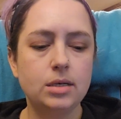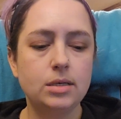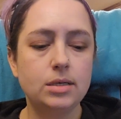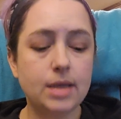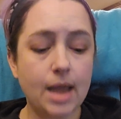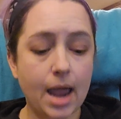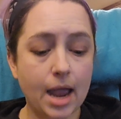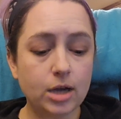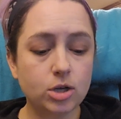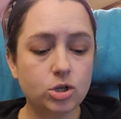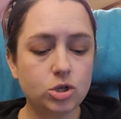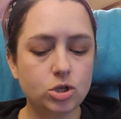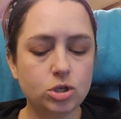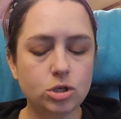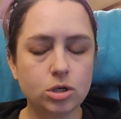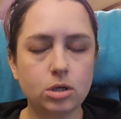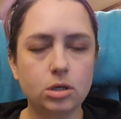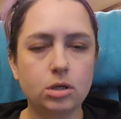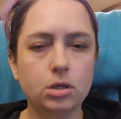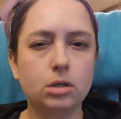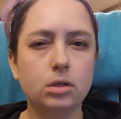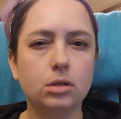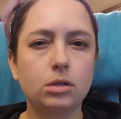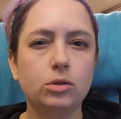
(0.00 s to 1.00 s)

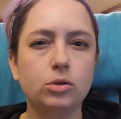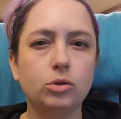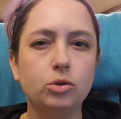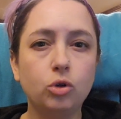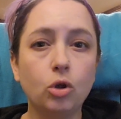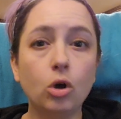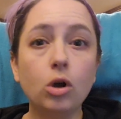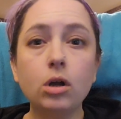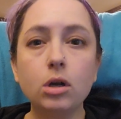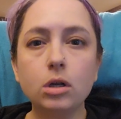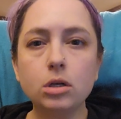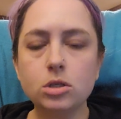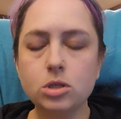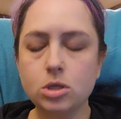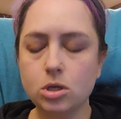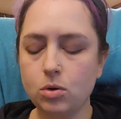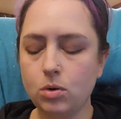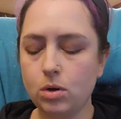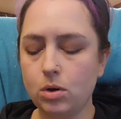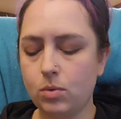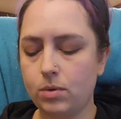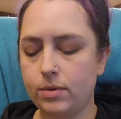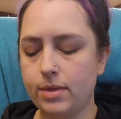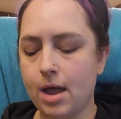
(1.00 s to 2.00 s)
texture look
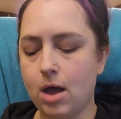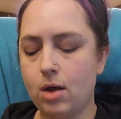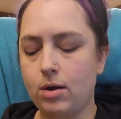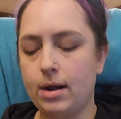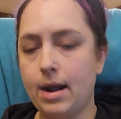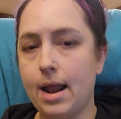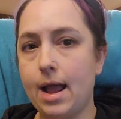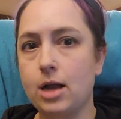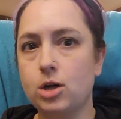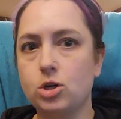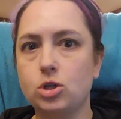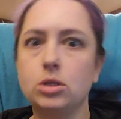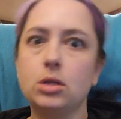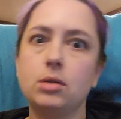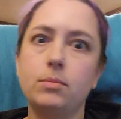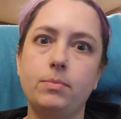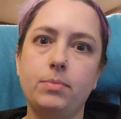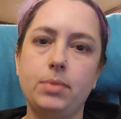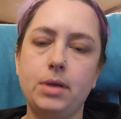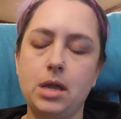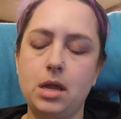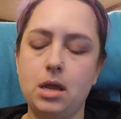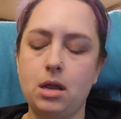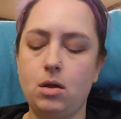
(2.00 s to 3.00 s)
to it without it actually
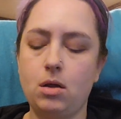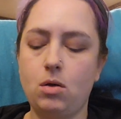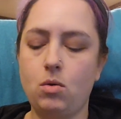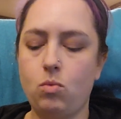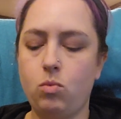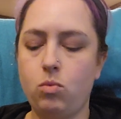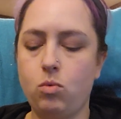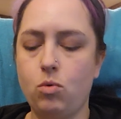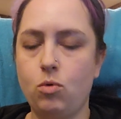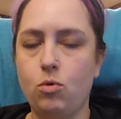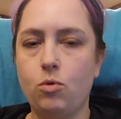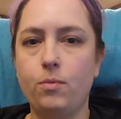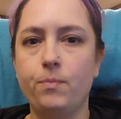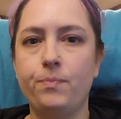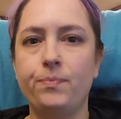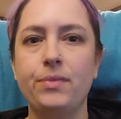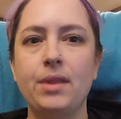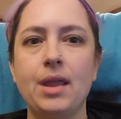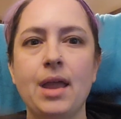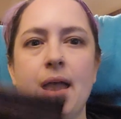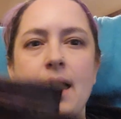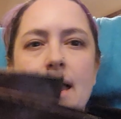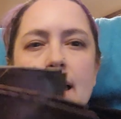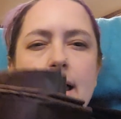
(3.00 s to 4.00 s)
being wool.
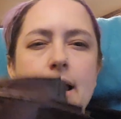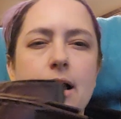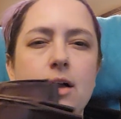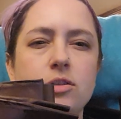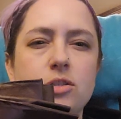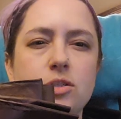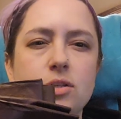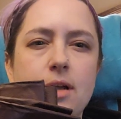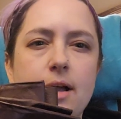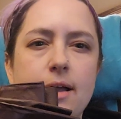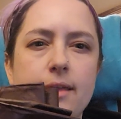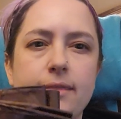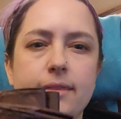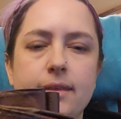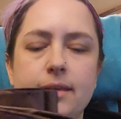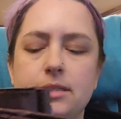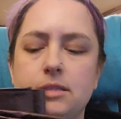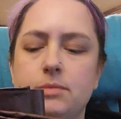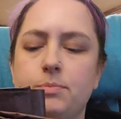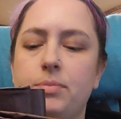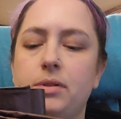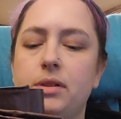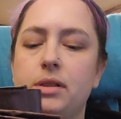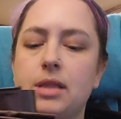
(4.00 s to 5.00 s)
I also got
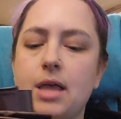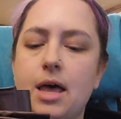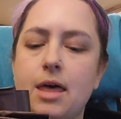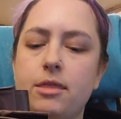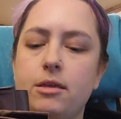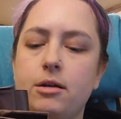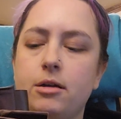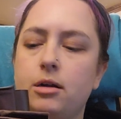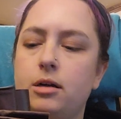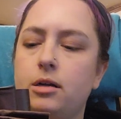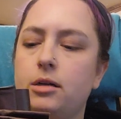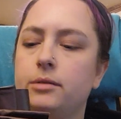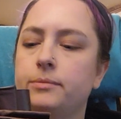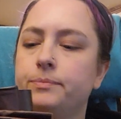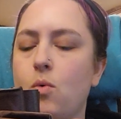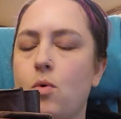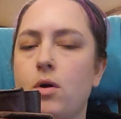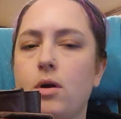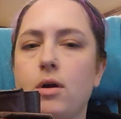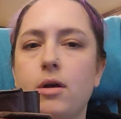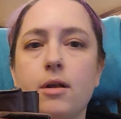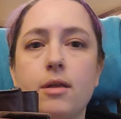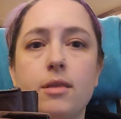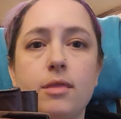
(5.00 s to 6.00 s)
this pleather
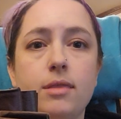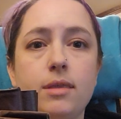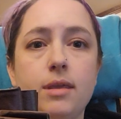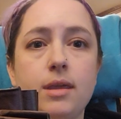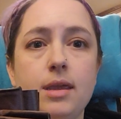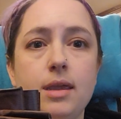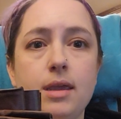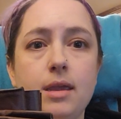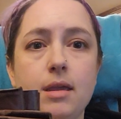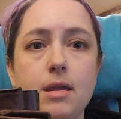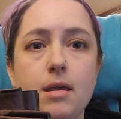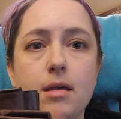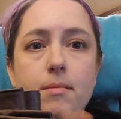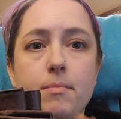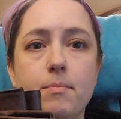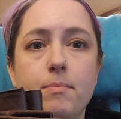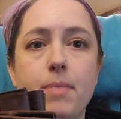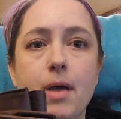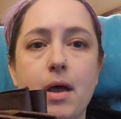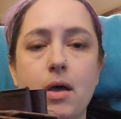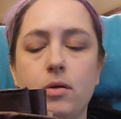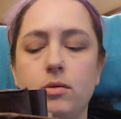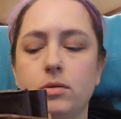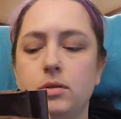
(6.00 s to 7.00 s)
for the
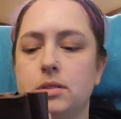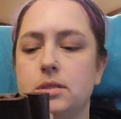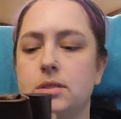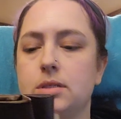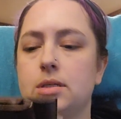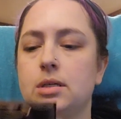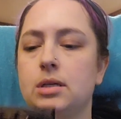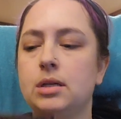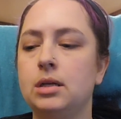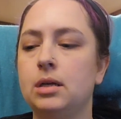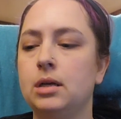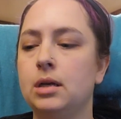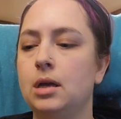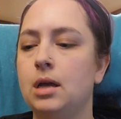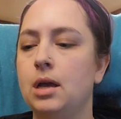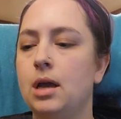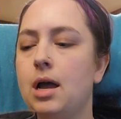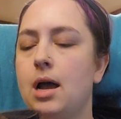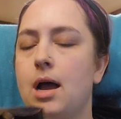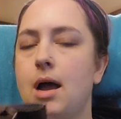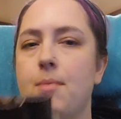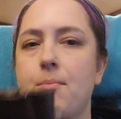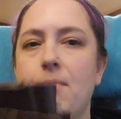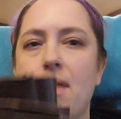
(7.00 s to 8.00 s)
belt.
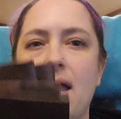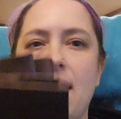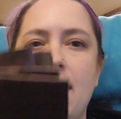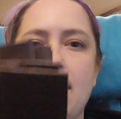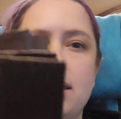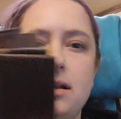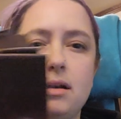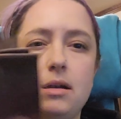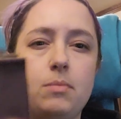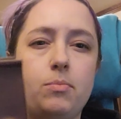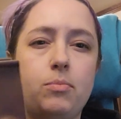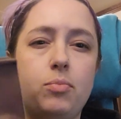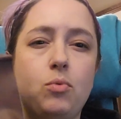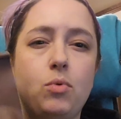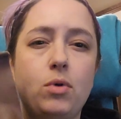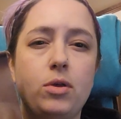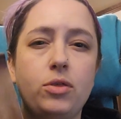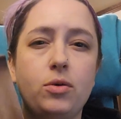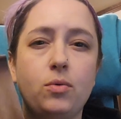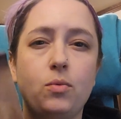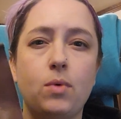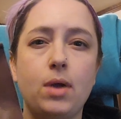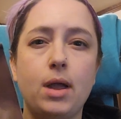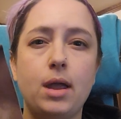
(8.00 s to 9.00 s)
I ended up
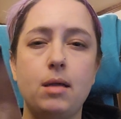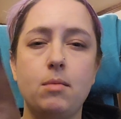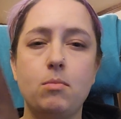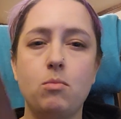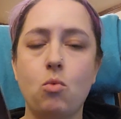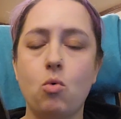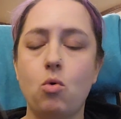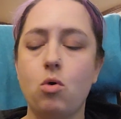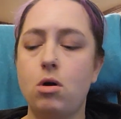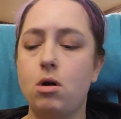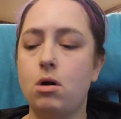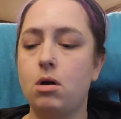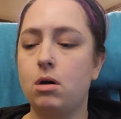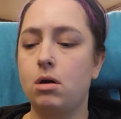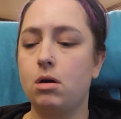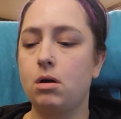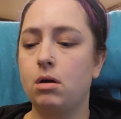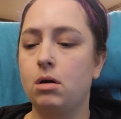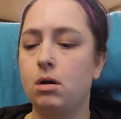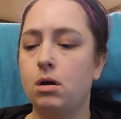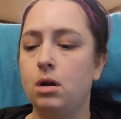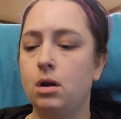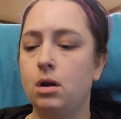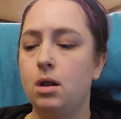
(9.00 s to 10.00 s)
with way more
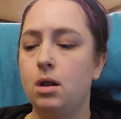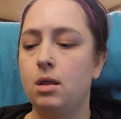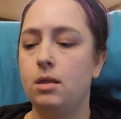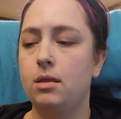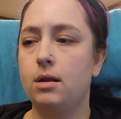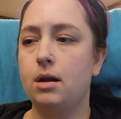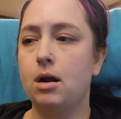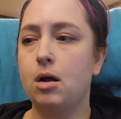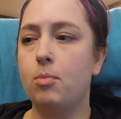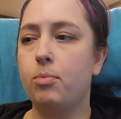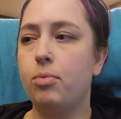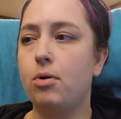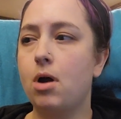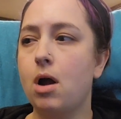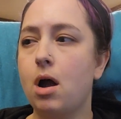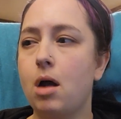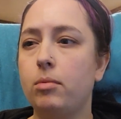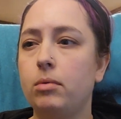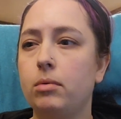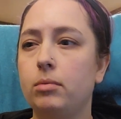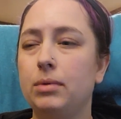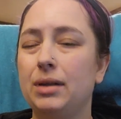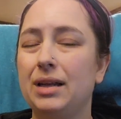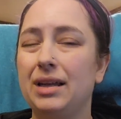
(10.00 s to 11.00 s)
than I'll
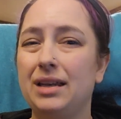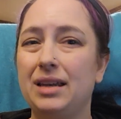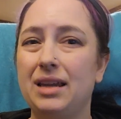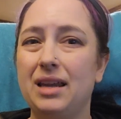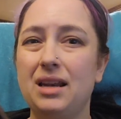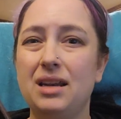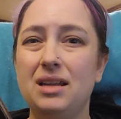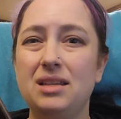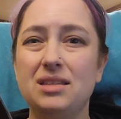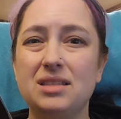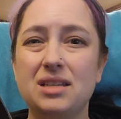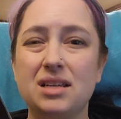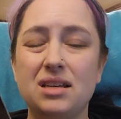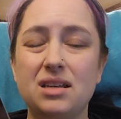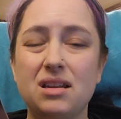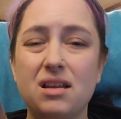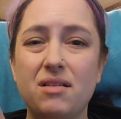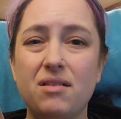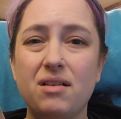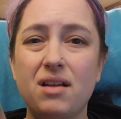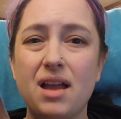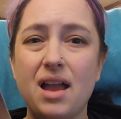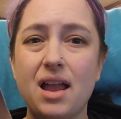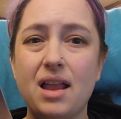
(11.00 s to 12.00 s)
probably need. It said
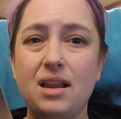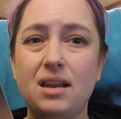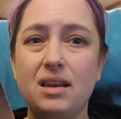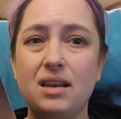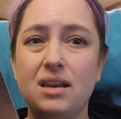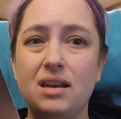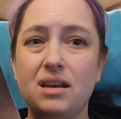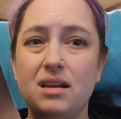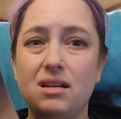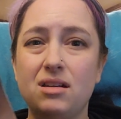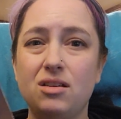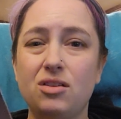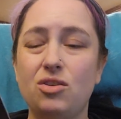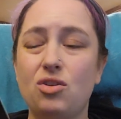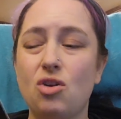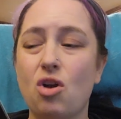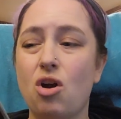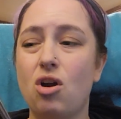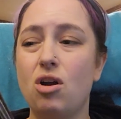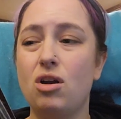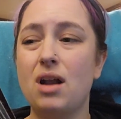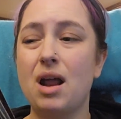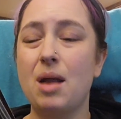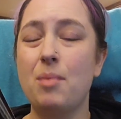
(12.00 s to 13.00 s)
I needed a
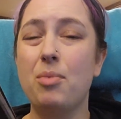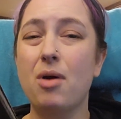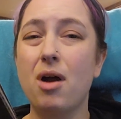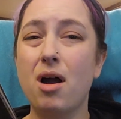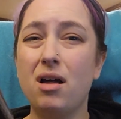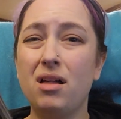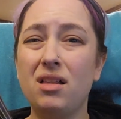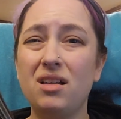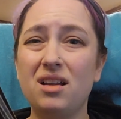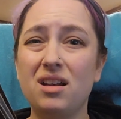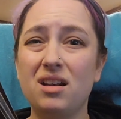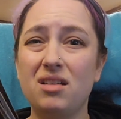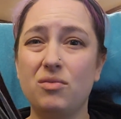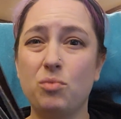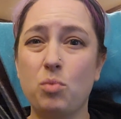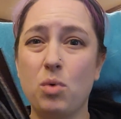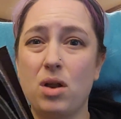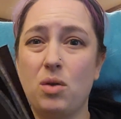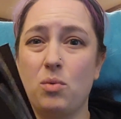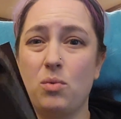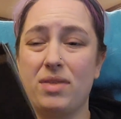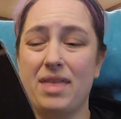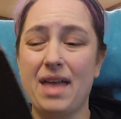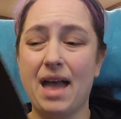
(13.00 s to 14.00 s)
yard. I probably could have
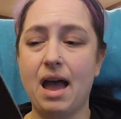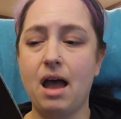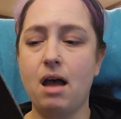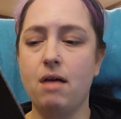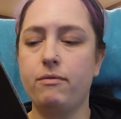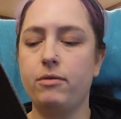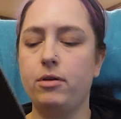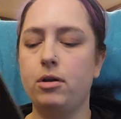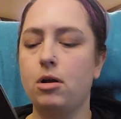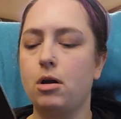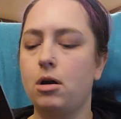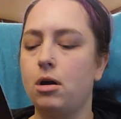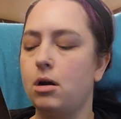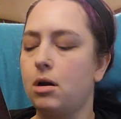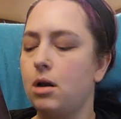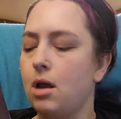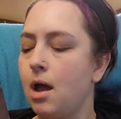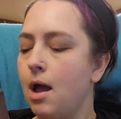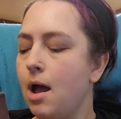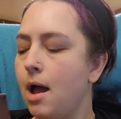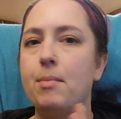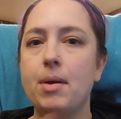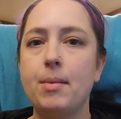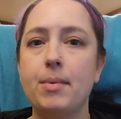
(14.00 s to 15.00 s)
went with half a yard.
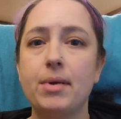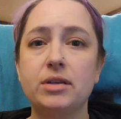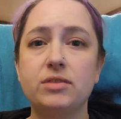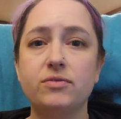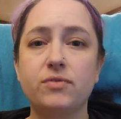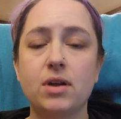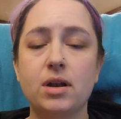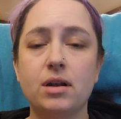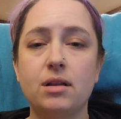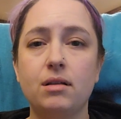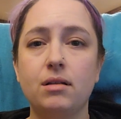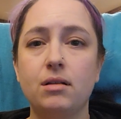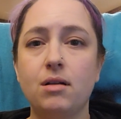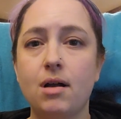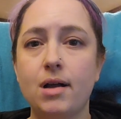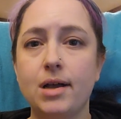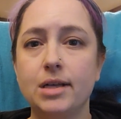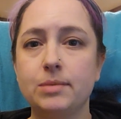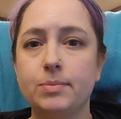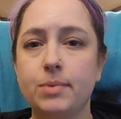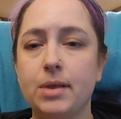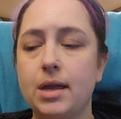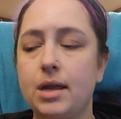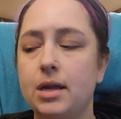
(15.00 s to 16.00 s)
My best friend
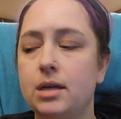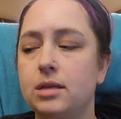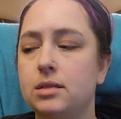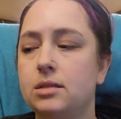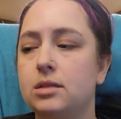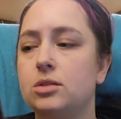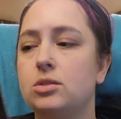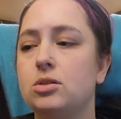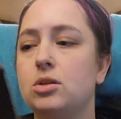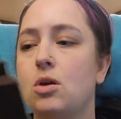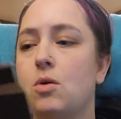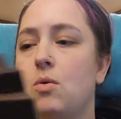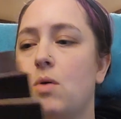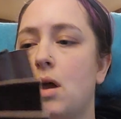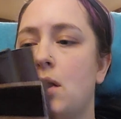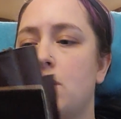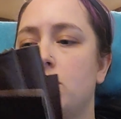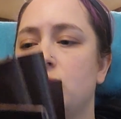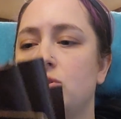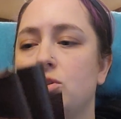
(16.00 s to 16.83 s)
cosplays, so I'm